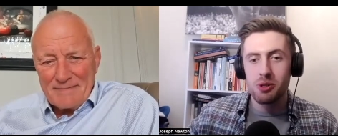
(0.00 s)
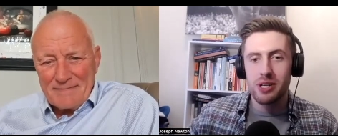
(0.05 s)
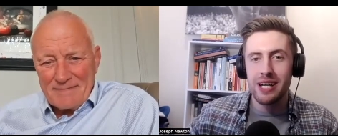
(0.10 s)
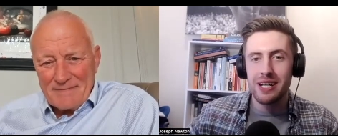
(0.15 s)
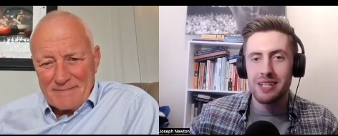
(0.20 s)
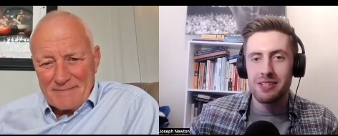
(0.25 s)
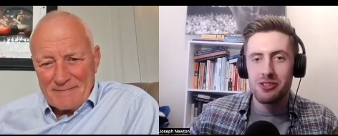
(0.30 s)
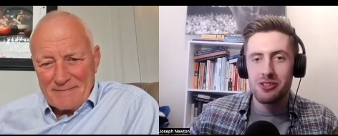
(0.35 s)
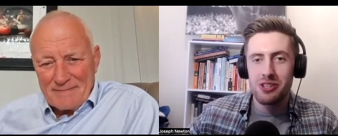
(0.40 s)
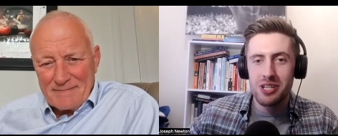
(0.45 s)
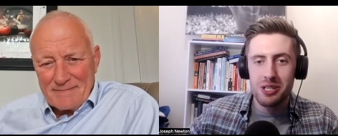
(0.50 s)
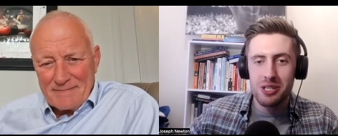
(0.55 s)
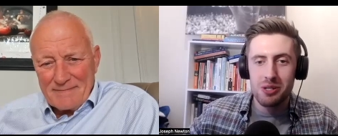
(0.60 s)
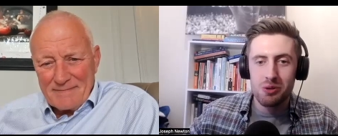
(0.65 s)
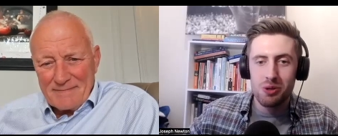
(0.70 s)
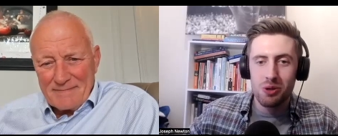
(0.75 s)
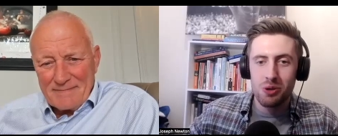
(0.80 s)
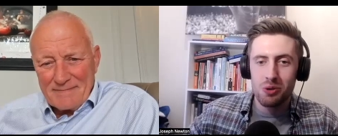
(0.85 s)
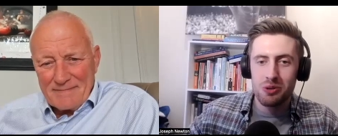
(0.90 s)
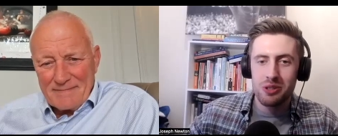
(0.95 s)
Speaker 1: can say, you
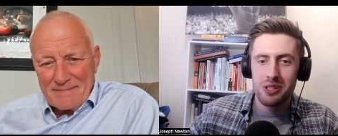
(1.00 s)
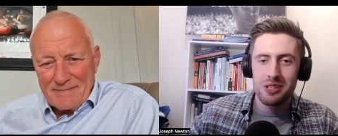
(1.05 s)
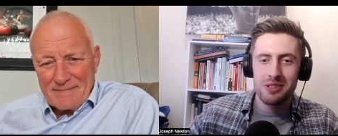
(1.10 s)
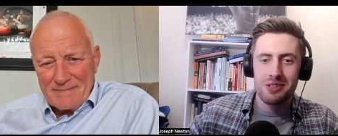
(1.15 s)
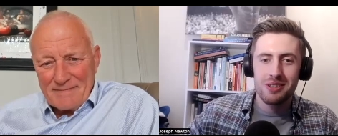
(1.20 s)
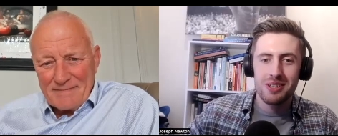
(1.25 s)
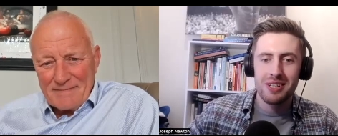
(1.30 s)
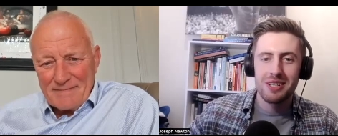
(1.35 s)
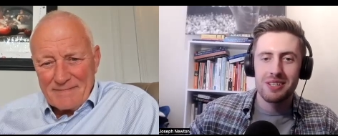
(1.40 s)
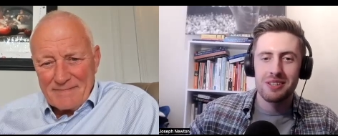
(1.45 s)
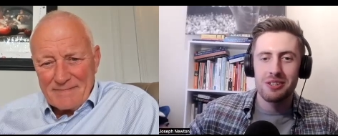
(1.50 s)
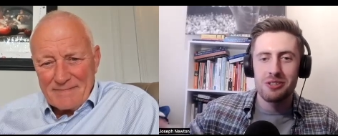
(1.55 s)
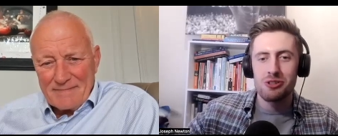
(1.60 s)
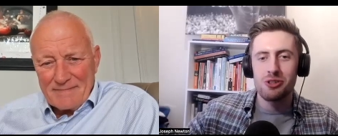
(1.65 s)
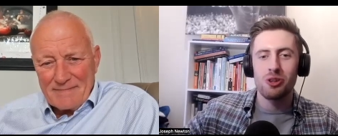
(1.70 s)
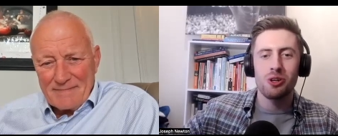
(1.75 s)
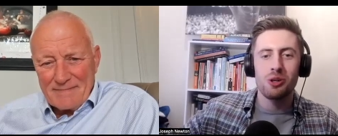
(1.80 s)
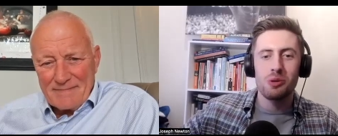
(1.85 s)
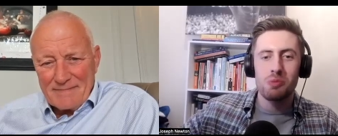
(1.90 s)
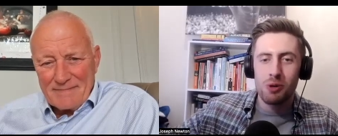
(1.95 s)
know, that there's a
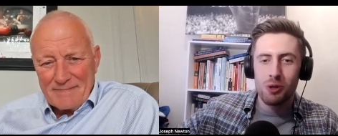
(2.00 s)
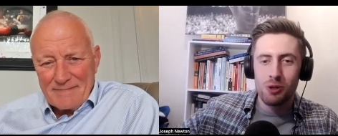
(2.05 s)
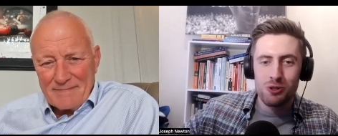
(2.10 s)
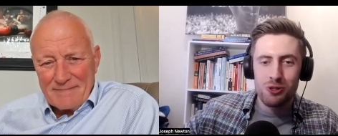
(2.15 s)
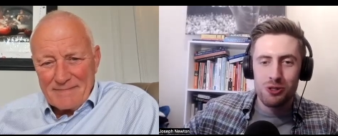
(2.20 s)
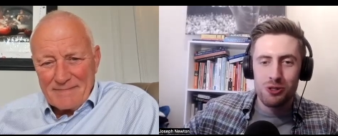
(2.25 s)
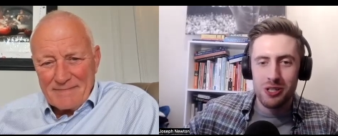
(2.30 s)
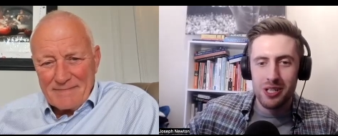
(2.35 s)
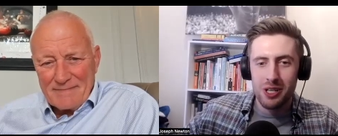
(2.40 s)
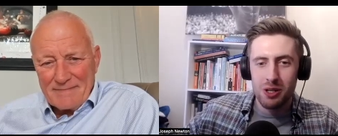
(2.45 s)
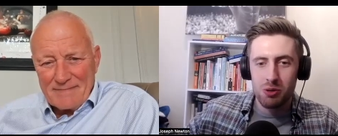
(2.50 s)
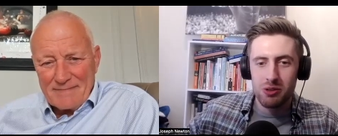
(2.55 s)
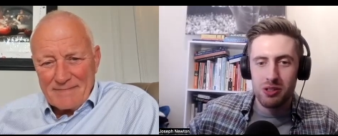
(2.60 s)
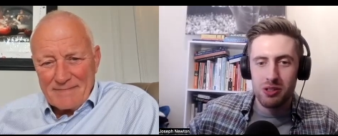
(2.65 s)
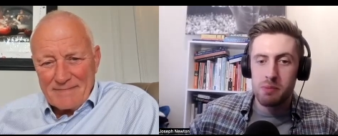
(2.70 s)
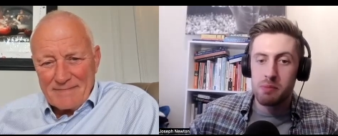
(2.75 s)
lot of bullshit out there.